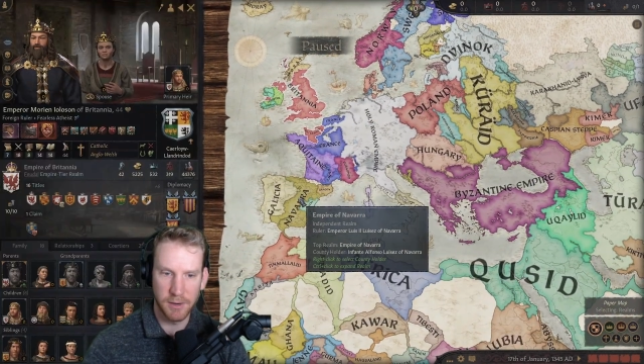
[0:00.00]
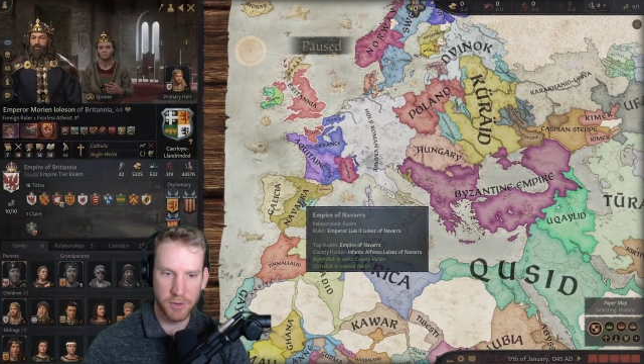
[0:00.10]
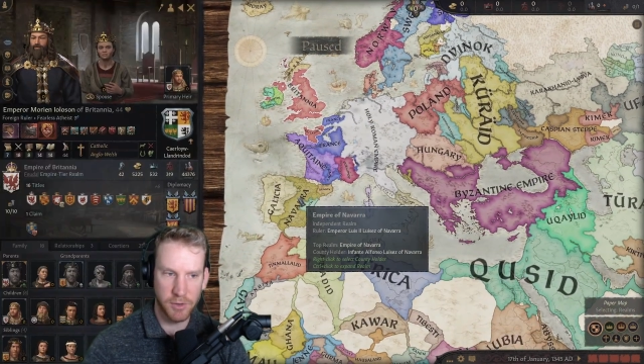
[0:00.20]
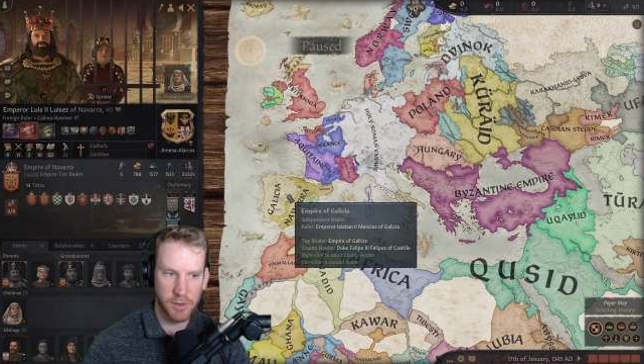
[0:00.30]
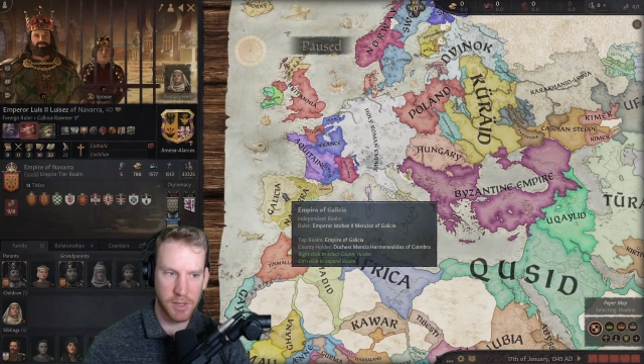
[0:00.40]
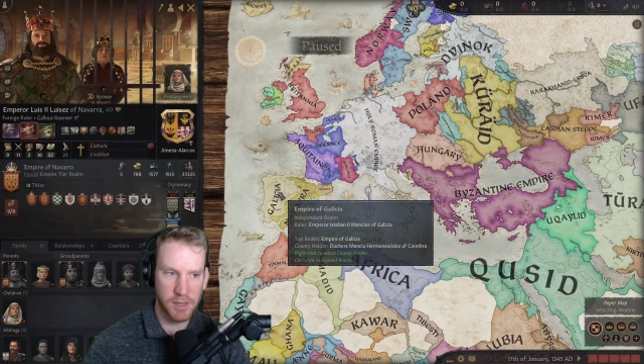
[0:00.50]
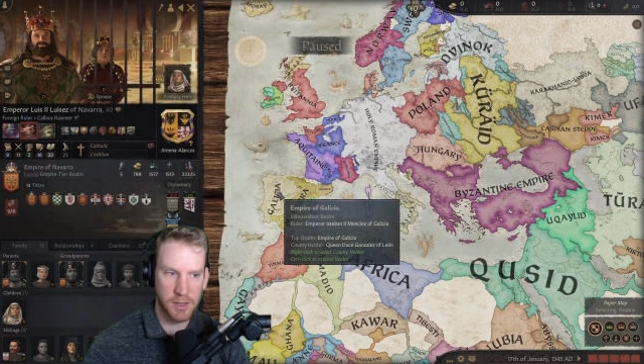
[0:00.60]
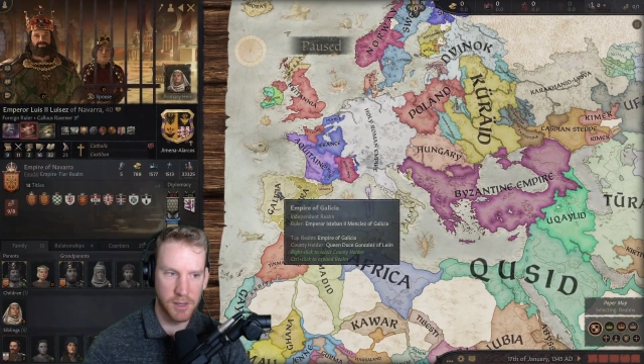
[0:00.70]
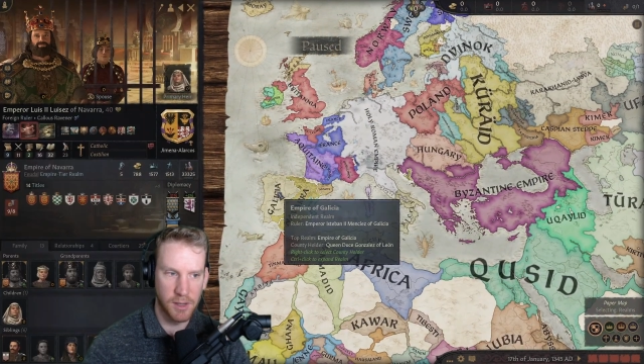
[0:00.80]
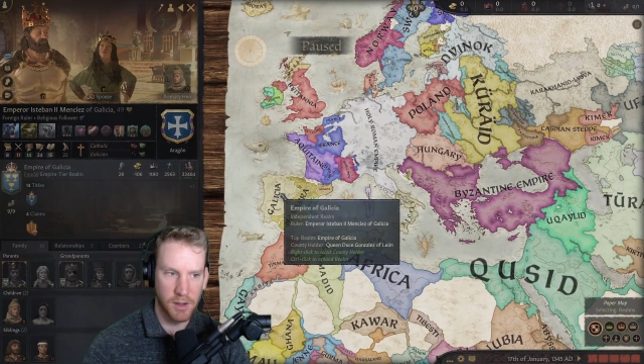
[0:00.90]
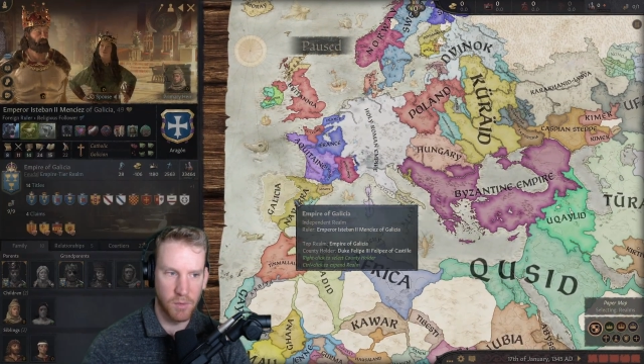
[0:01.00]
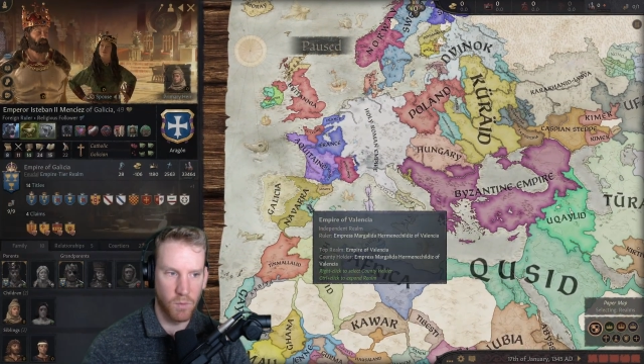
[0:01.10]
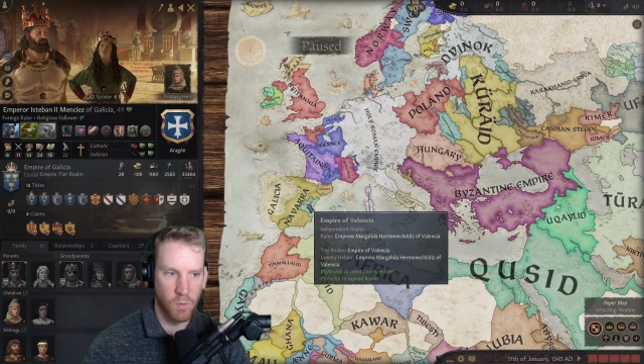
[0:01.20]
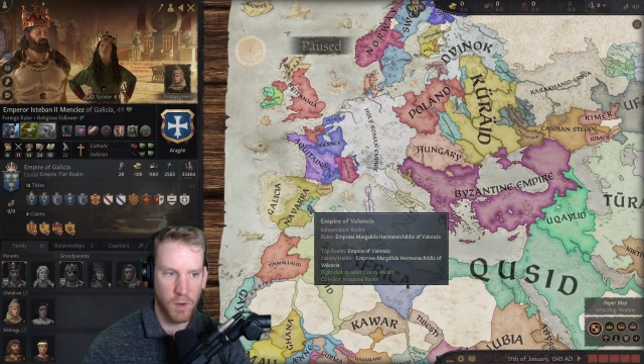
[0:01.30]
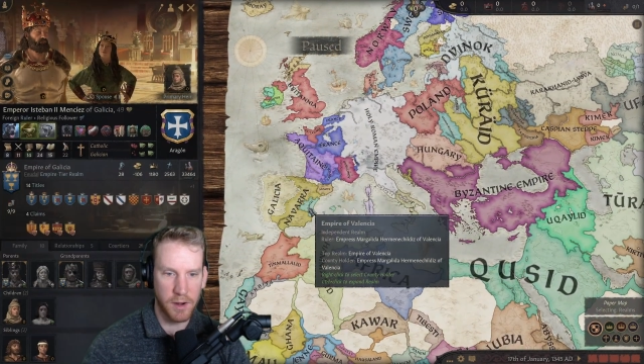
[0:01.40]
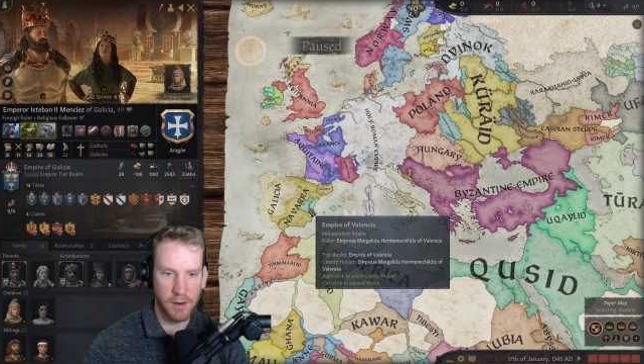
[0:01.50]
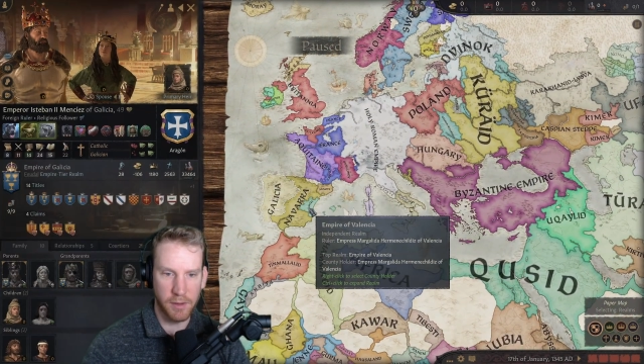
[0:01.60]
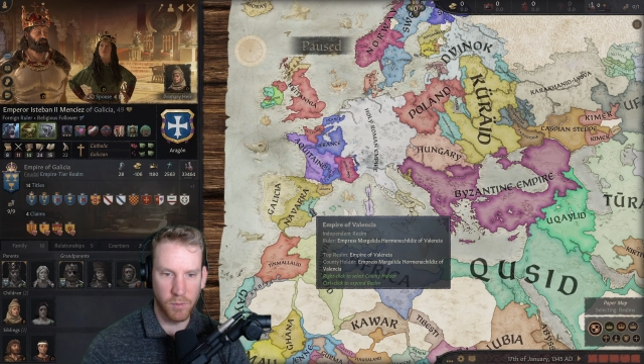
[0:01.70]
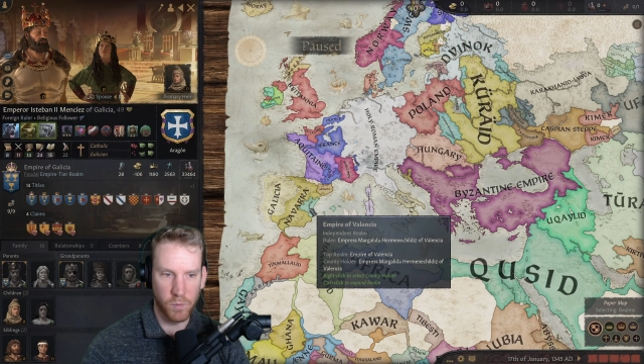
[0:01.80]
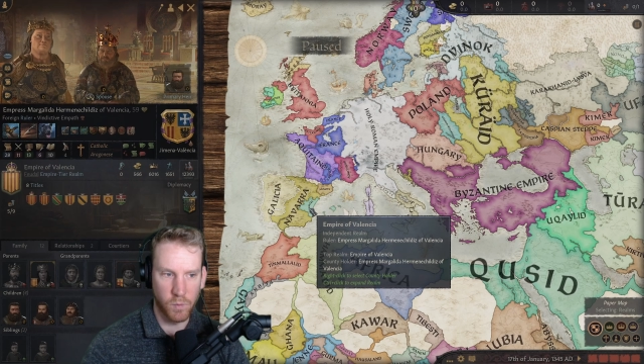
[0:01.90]
Truly, what
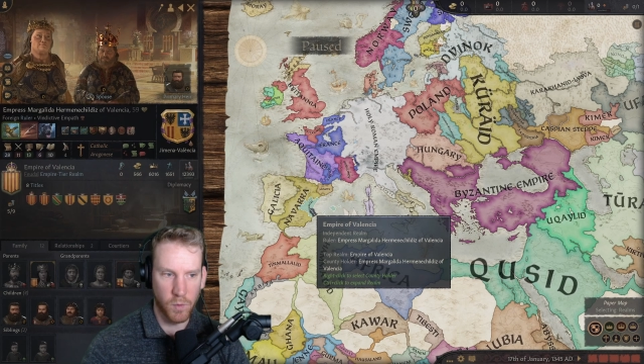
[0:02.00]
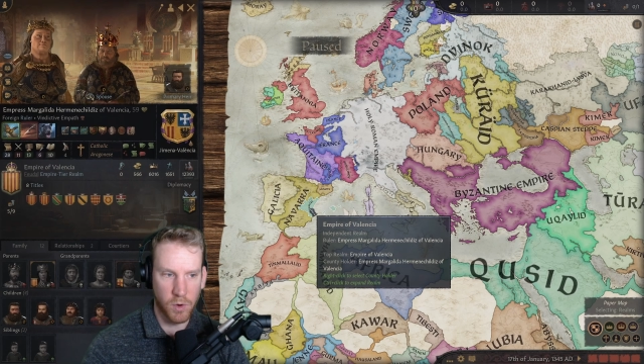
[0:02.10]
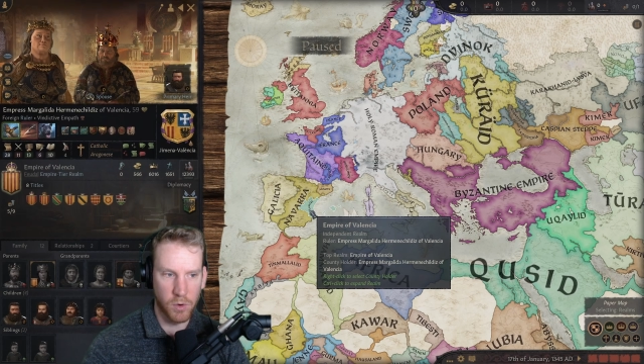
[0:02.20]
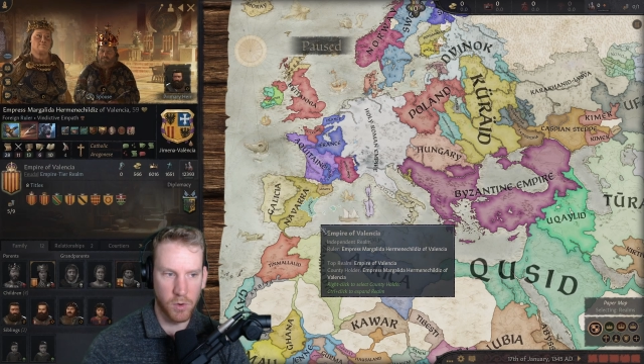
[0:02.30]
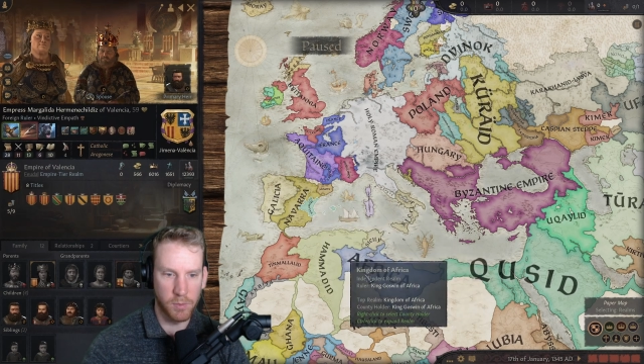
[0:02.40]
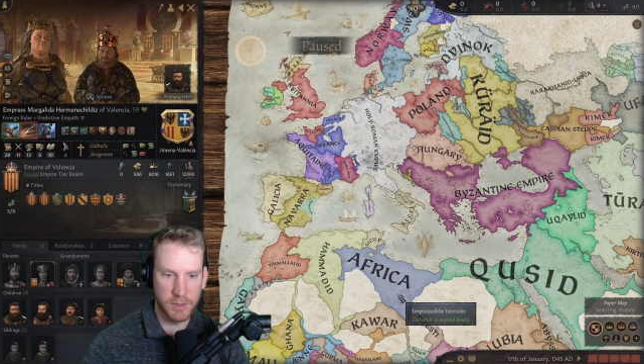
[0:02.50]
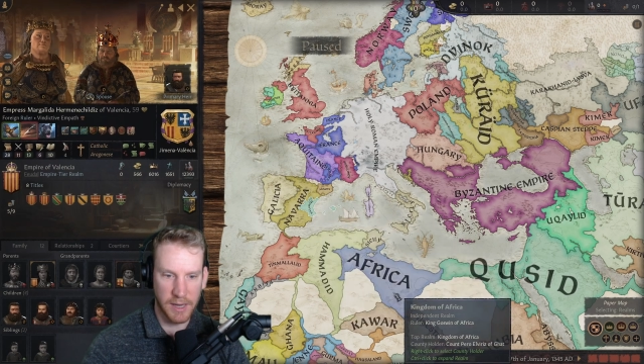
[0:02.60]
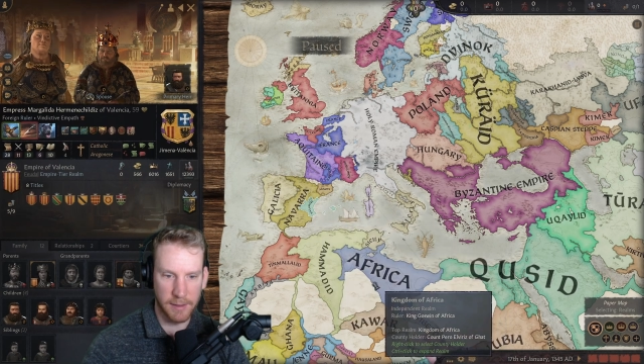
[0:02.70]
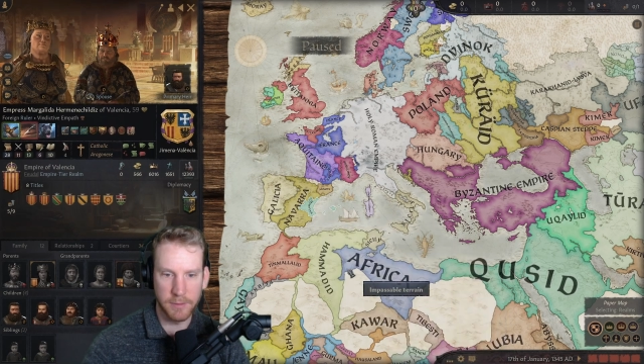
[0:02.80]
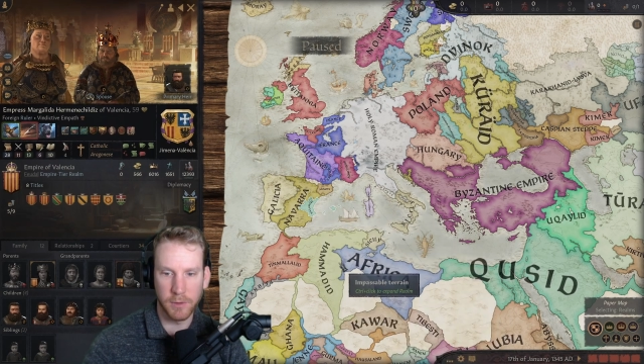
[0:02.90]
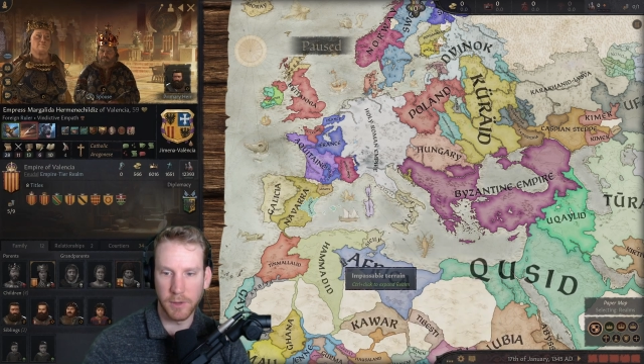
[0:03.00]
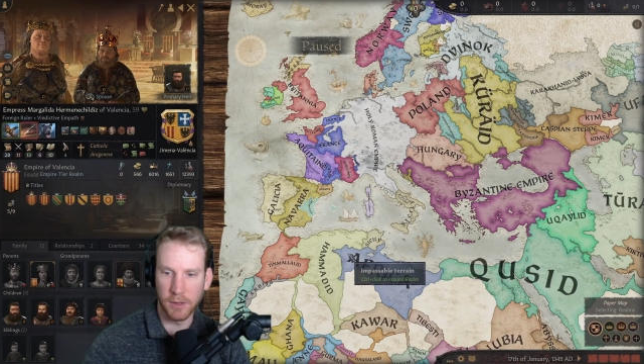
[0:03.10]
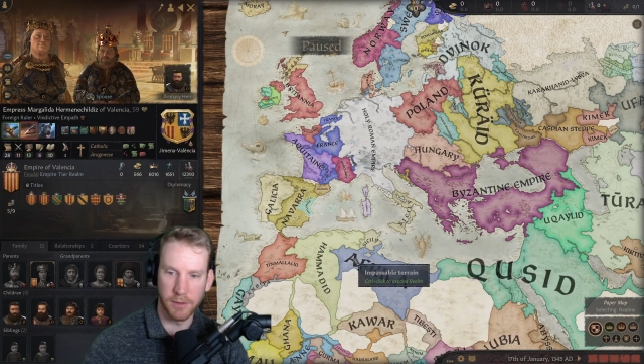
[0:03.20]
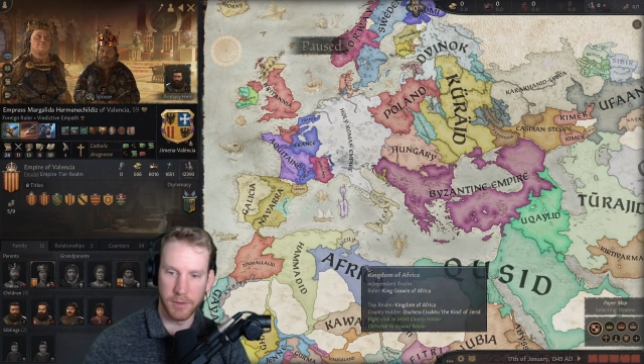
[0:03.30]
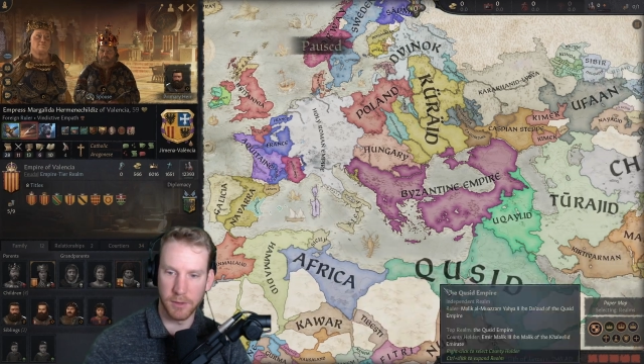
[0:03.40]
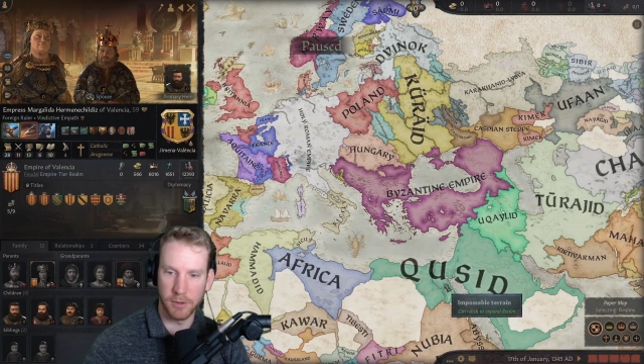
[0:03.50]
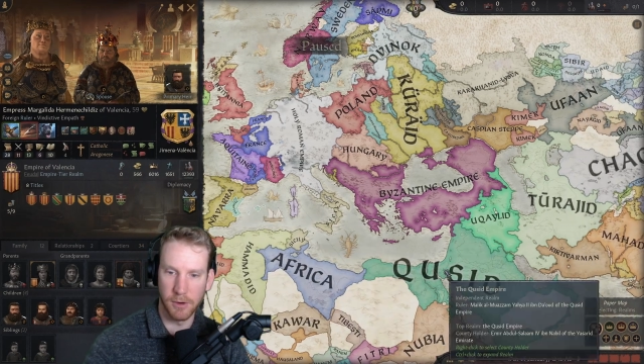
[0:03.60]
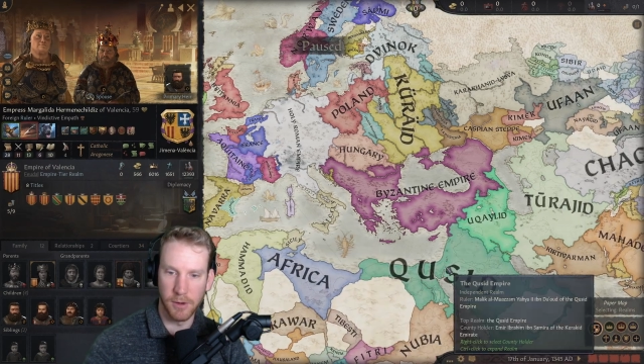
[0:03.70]
horrible times we were living through.